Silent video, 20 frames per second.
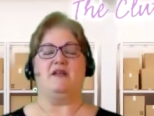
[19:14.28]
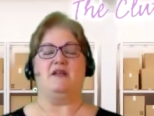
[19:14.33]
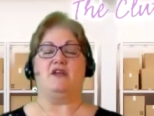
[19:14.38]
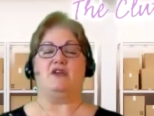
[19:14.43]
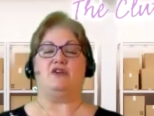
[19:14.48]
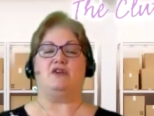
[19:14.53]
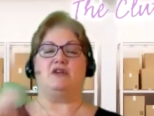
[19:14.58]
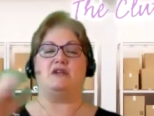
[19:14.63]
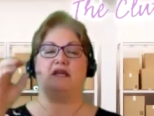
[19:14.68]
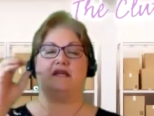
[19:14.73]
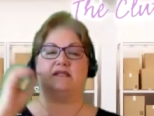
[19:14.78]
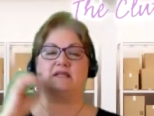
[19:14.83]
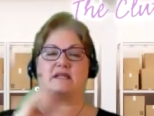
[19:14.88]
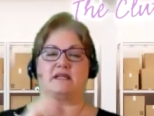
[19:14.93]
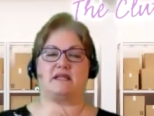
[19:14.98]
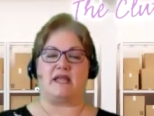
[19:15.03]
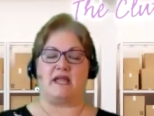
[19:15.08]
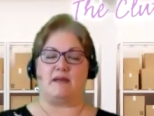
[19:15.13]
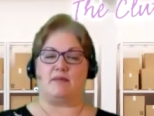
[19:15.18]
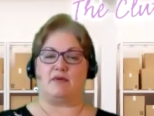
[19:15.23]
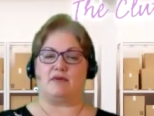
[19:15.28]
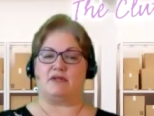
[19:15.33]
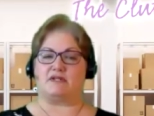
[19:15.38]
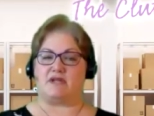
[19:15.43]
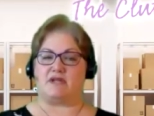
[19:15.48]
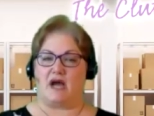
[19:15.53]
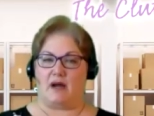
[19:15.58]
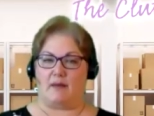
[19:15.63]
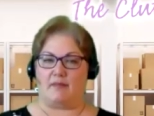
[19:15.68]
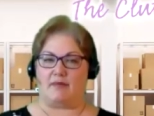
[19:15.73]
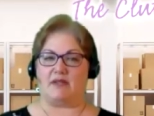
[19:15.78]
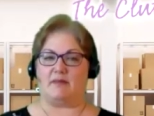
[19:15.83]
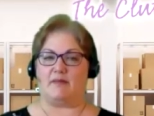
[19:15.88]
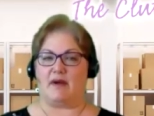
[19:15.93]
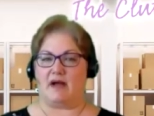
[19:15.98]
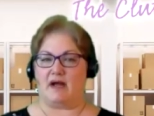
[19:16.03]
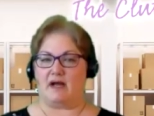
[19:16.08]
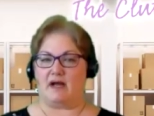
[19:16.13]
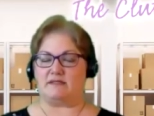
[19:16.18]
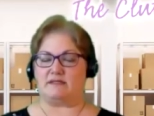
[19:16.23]
you need to label the top of the
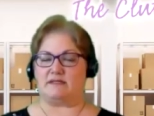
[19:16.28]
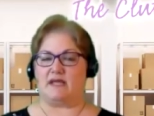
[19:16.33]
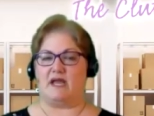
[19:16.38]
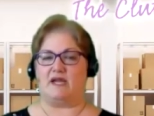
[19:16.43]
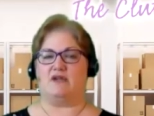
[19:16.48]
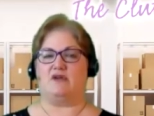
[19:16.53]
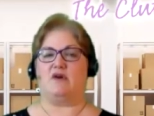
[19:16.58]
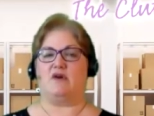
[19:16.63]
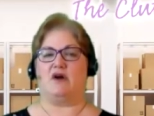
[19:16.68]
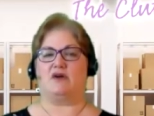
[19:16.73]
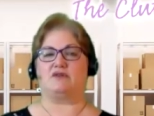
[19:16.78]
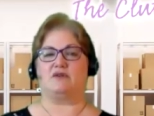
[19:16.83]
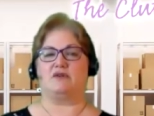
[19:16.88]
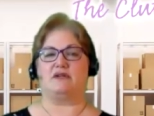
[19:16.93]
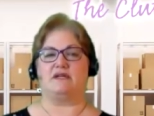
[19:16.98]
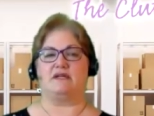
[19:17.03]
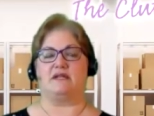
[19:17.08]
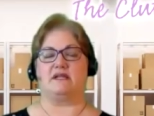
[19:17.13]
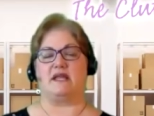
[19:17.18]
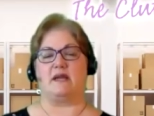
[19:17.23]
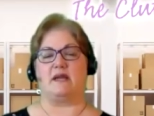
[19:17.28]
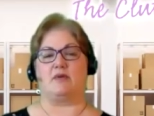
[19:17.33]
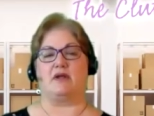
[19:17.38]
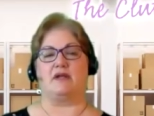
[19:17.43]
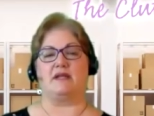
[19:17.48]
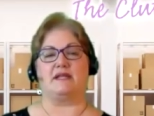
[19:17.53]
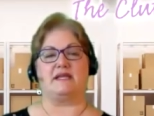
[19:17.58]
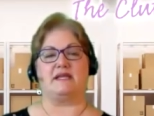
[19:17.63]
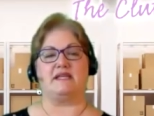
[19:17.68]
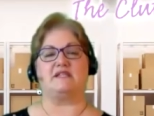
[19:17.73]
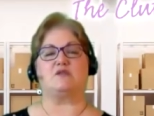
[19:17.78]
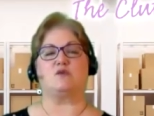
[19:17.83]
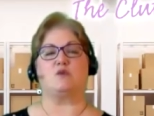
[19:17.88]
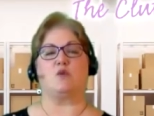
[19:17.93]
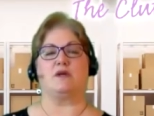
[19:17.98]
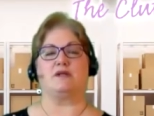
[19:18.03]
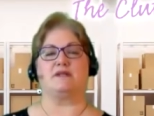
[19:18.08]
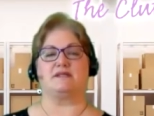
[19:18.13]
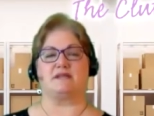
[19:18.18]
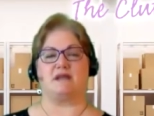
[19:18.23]
box, and you also need to label at least
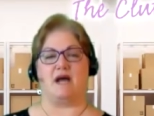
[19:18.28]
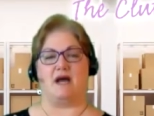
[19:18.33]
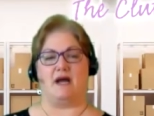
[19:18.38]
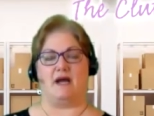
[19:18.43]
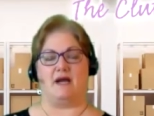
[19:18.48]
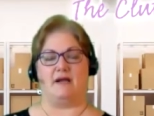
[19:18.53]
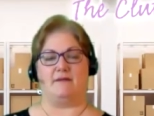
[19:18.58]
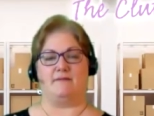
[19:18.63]
one side.